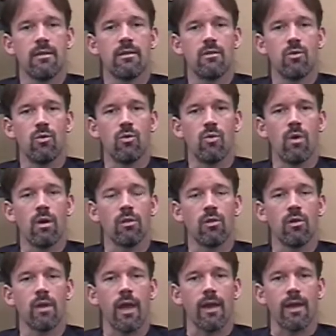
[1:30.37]
to
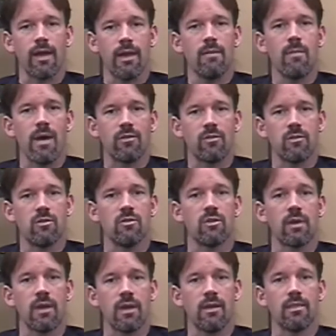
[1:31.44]
look at key messages
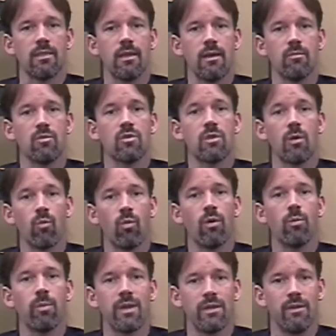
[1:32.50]
and key themes that
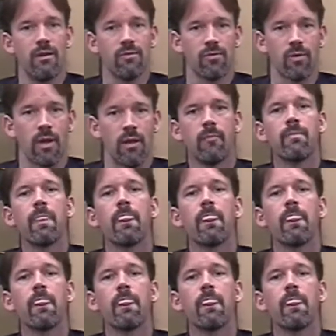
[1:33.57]
will be different.